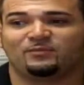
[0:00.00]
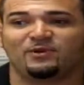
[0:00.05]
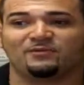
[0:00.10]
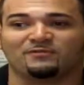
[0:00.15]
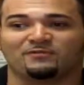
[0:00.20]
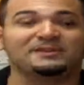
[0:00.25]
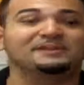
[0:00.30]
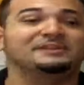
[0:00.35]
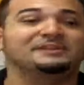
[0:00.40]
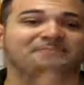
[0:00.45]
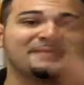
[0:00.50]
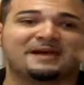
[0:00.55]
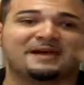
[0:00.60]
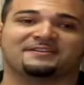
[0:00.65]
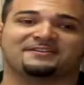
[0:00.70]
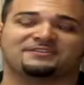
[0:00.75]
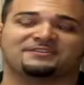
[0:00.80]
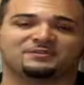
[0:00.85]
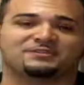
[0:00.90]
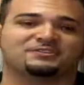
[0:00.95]
what really
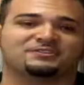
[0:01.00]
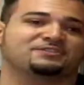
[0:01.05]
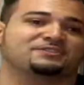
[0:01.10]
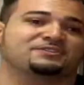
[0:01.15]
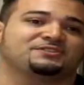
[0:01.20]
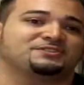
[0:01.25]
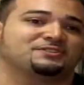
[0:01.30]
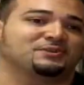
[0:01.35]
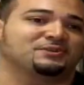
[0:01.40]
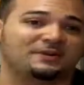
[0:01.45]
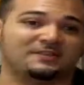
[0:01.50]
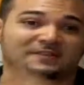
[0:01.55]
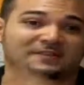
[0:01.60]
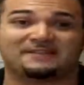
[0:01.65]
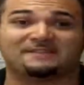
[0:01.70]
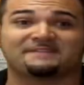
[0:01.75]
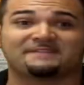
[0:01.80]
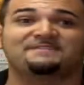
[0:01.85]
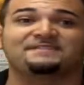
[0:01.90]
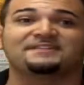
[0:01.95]
matters is the way that
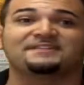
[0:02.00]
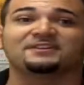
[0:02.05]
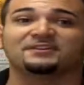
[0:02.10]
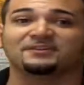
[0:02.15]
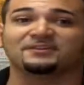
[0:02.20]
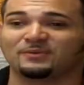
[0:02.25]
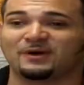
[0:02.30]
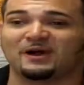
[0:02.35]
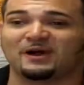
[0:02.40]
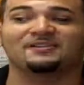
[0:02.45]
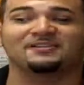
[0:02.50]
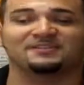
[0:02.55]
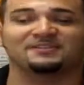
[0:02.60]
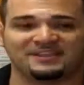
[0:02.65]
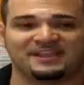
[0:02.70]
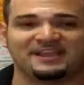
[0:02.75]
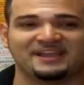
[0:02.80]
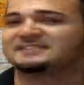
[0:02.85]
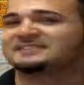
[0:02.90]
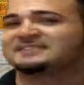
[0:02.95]
they feel while they're
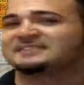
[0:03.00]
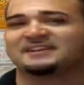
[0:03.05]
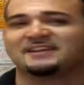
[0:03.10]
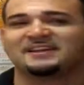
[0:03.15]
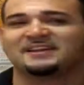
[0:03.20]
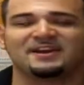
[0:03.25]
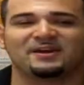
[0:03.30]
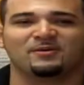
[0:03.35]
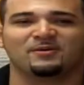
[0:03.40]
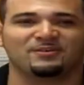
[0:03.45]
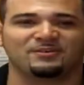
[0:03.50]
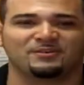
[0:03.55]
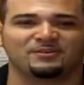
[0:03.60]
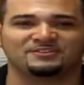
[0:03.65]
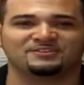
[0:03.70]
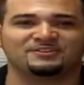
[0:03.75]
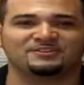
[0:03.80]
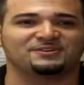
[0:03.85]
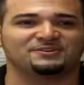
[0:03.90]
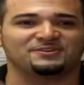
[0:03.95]
dancing, whether
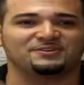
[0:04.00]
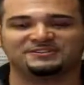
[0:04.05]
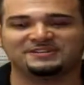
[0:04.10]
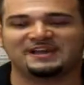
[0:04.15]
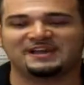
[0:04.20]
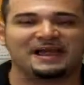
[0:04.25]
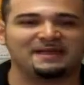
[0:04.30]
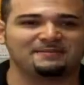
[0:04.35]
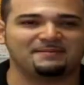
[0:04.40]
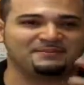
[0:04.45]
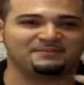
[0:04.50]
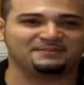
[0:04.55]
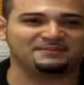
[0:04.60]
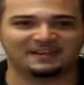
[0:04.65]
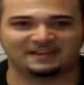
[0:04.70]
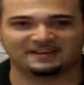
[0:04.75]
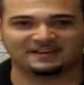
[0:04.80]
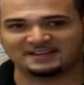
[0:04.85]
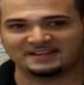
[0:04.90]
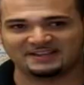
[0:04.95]
it's you know their time, their
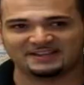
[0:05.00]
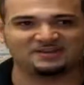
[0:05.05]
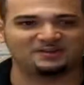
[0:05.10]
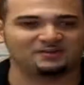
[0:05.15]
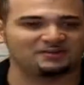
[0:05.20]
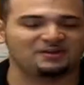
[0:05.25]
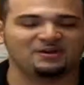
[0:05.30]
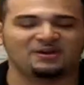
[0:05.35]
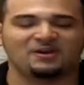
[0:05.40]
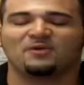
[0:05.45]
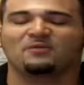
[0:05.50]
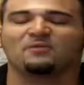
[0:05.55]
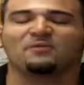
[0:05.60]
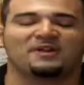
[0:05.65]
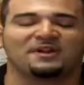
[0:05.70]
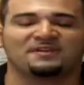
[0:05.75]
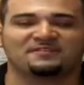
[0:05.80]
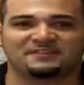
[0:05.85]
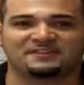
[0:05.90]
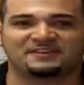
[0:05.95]
technique, or
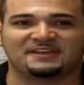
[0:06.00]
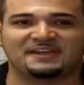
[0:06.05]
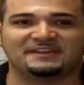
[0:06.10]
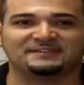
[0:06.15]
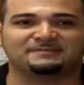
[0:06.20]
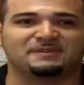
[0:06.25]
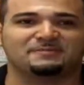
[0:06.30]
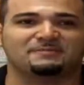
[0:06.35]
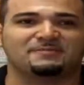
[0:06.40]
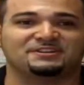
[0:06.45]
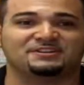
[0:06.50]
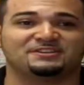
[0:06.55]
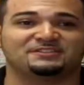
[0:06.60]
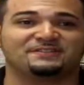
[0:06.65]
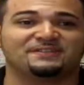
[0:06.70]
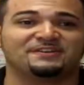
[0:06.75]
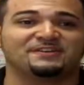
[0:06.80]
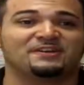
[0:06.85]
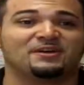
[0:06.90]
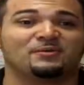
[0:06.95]
whatever the case may be.
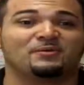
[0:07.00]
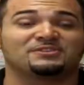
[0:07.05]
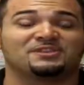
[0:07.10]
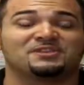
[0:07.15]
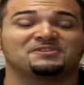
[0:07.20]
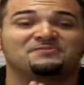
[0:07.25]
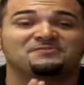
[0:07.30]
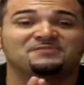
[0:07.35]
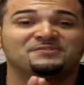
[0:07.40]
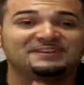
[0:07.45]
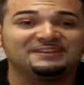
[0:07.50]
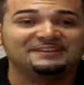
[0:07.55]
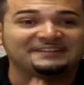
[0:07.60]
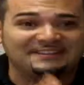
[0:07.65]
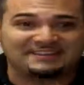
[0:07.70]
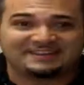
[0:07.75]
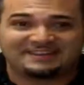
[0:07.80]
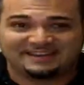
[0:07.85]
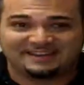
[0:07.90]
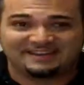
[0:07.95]
Just figuring out what they
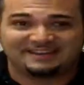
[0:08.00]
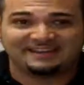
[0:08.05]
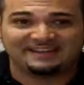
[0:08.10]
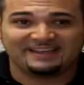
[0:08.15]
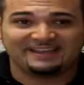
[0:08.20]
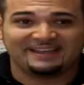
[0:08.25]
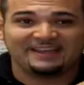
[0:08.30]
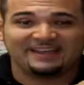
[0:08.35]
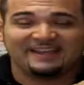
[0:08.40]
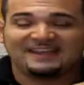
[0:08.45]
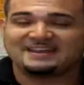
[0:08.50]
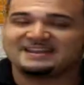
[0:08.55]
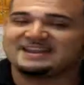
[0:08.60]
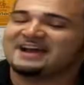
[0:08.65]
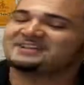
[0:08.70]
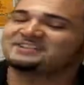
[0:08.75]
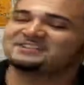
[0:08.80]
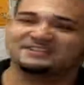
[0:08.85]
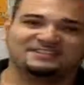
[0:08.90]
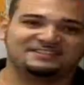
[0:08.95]
really need and
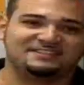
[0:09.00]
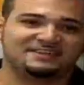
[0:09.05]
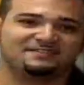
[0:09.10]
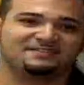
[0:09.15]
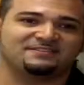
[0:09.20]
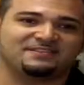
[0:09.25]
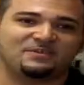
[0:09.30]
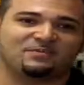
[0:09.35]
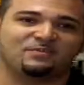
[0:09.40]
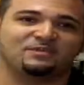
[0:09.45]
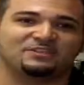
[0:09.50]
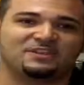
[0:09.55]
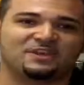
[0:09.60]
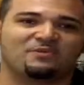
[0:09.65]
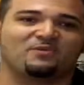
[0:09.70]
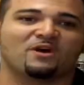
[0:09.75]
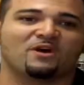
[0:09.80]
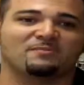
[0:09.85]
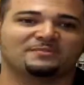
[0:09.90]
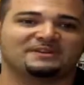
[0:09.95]
not just giving them what they
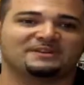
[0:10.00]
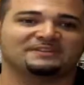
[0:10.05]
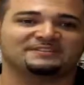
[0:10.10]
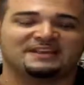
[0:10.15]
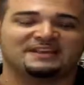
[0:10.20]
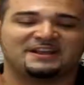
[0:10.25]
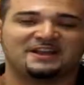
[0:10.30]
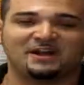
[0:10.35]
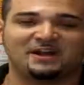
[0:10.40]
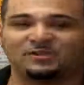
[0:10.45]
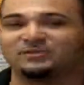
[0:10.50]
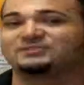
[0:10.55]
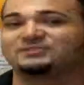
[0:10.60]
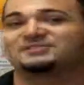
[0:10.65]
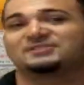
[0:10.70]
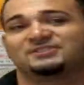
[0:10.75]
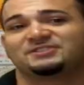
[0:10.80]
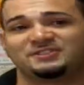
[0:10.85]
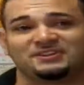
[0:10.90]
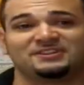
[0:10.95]
want because I call
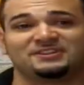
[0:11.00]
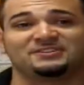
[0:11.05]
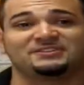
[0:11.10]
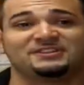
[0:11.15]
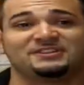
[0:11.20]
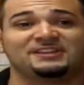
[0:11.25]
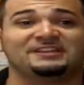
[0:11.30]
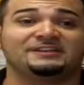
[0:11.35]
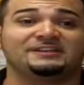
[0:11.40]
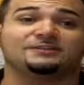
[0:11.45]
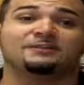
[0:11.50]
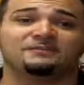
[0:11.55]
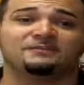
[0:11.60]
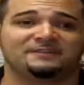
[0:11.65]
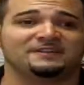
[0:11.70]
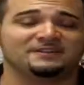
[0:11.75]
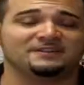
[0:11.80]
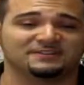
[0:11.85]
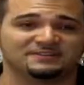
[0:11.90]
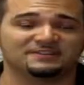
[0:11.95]
those instructors ego
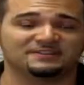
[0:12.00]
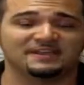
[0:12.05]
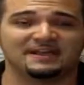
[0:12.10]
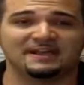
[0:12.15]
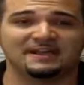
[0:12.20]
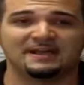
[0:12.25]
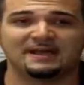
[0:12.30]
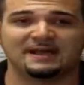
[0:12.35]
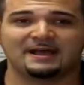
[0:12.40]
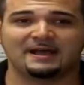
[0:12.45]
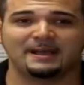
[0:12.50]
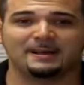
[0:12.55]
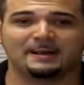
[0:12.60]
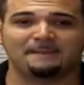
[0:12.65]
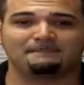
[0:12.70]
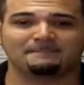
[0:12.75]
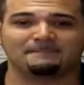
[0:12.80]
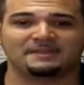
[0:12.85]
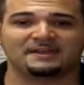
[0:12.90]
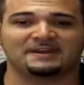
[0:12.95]
feeders.
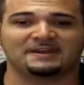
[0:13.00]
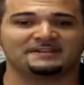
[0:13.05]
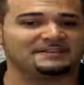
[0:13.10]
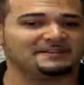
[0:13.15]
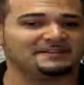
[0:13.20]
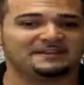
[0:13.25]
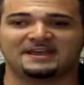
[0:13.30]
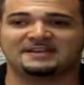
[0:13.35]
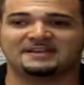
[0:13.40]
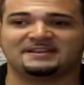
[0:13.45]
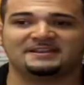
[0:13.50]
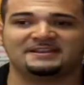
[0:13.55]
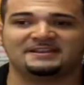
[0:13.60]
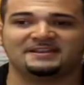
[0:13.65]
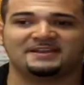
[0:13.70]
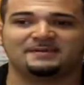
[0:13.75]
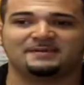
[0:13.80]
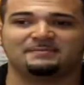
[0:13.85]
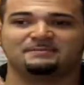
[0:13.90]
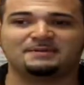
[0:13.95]
Um, and in the end,
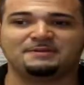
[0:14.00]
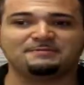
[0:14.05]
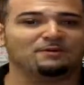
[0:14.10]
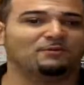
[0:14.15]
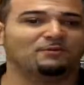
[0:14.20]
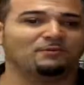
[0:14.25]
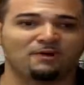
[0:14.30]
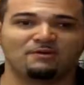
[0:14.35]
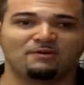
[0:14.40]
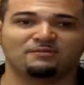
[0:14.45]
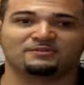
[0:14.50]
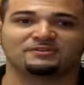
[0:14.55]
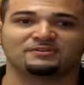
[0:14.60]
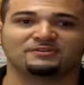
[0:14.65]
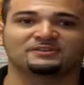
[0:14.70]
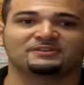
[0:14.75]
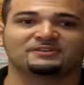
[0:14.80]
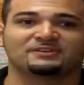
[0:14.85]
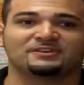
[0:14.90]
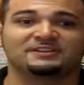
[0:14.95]
people won't
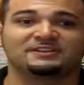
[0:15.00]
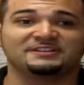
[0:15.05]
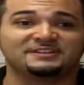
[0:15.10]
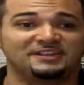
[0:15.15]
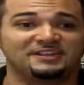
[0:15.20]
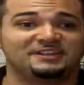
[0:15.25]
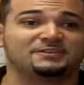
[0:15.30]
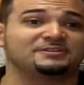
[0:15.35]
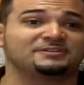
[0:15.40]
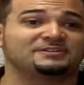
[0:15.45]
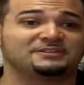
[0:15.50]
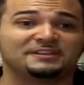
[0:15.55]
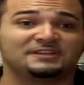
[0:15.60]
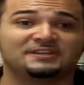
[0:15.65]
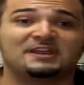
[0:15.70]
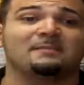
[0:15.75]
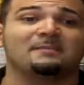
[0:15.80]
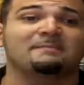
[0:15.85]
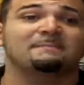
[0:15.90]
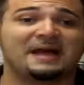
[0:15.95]
continuously
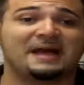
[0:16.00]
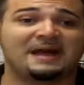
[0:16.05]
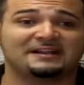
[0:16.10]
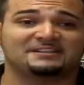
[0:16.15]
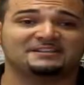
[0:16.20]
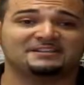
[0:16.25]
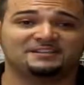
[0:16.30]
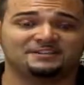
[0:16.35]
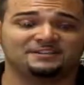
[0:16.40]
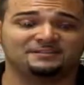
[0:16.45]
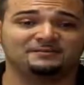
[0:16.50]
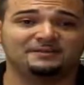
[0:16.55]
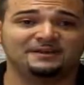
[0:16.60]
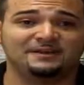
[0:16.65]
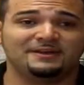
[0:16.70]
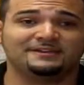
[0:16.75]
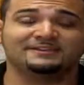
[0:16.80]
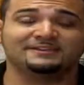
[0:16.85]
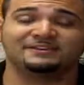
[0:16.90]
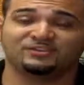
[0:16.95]
come back to you
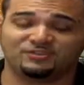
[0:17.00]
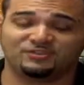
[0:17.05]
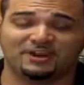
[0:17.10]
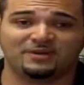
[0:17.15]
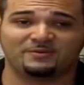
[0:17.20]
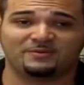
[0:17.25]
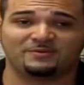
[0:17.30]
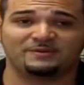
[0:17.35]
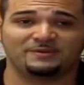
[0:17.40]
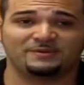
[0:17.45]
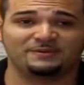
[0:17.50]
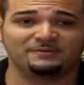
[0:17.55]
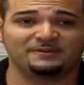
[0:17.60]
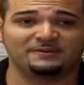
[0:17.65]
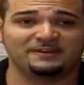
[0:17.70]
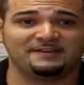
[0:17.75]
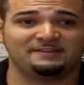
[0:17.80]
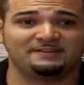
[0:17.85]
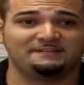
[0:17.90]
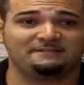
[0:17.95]
to train with
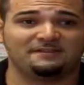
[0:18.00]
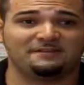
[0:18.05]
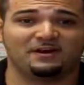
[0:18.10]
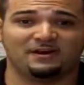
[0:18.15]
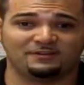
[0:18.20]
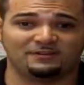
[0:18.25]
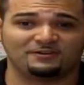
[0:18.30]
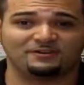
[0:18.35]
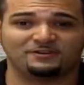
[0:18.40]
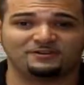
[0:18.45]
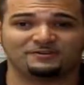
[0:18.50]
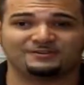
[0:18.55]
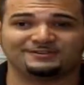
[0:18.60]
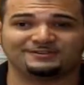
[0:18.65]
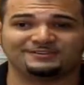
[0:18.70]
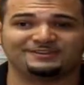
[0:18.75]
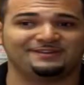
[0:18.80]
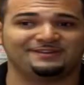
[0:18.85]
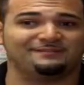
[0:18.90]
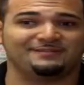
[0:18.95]
you if all you do
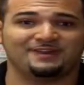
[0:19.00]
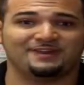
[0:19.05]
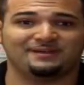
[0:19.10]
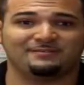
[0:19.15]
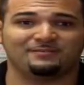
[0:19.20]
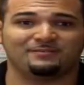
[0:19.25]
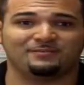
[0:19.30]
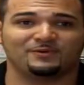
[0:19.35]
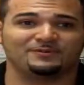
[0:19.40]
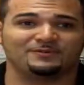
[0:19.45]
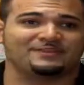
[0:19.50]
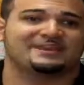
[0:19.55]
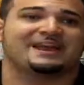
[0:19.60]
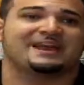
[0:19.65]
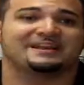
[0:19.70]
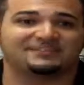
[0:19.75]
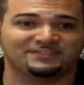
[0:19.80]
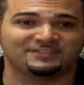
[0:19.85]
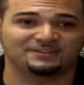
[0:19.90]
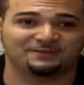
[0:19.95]
is give them what they
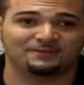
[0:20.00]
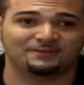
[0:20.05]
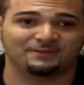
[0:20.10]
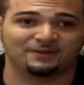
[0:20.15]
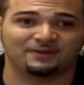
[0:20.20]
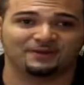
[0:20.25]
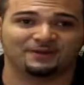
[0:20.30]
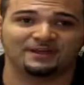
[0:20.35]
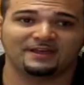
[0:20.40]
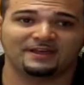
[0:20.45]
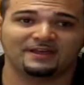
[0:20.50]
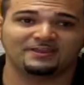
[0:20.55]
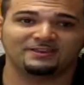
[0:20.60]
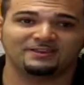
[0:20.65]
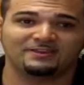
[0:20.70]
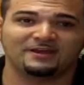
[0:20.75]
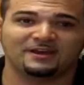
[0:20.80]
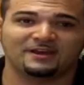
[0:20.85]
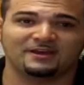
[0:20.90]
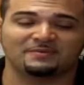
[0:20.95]
ask you for.
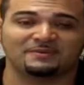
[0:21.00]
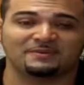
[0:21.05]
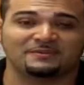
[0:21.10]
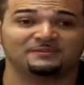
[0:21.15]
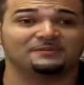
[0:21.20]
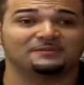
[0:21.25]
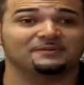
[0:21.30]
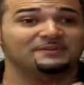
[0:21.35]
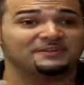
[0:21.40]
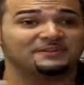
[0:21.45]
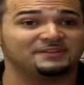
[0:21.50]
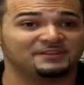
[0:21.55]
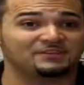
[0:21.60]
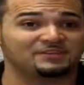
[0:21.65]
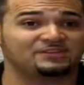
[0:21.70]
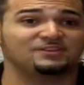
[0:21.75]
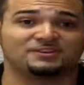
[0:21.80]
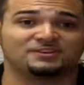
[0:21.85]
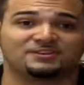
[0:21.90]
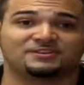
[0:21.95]
You got to be the, the
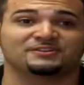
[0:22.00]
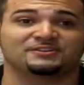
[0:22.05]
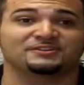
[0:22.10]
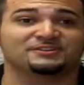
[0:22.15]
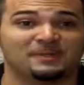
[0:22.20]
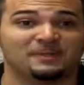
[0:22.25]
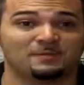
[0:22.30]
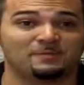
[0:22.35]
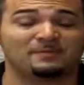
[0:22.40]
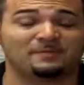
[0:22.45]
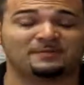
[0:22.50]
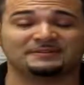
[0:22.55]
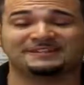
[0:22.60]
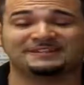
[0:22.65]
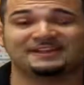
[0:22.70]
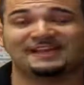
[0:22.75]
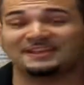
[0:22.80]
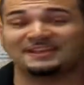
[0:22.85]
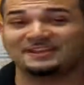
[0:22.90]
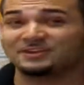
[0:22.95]
instructor and step up and
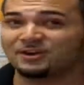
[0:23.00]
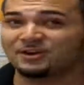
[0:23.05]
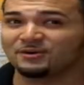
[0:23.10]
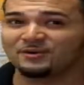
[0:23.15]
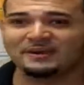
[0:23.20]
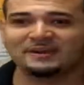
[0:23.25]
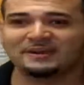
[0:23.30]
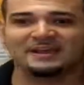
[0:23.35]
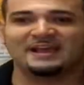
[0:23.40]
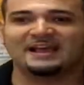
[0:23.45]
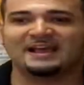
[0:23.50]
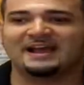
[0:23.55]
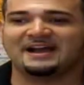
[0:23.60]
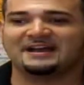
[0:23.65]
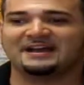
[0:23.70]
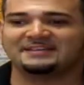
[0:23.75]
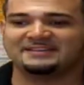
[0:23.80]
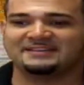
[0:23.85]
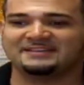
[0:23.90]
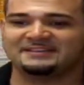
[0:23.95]
say, hey, you know what?
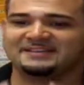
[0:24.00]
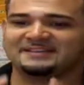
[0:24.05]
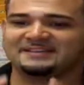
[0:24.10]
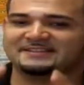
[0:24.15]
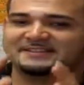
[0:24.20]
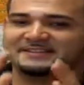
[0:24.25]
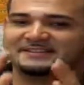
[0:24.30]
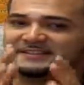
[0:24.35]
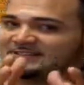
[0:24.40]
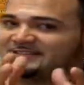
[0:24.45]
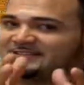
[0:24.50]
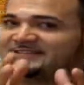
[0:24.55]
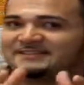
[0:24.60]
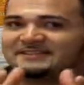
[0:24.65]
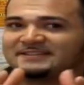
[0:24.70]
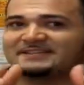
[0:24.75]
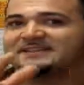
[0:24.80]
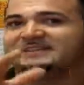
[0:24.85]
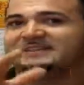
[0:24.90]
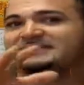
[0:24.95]
I think that
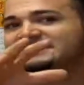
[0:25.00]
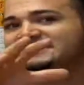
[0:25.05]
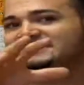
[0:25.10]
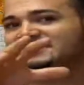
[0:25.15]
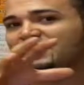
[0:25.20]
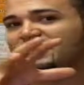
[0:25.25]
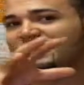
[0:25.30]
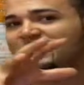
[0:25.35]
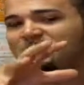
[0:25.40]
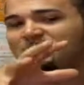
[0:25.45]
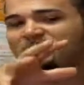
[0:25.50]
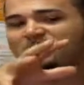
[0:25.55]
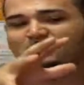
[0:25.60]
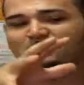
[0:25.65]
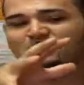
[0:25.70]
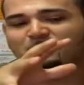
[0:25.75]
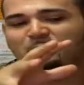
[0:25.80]
this is the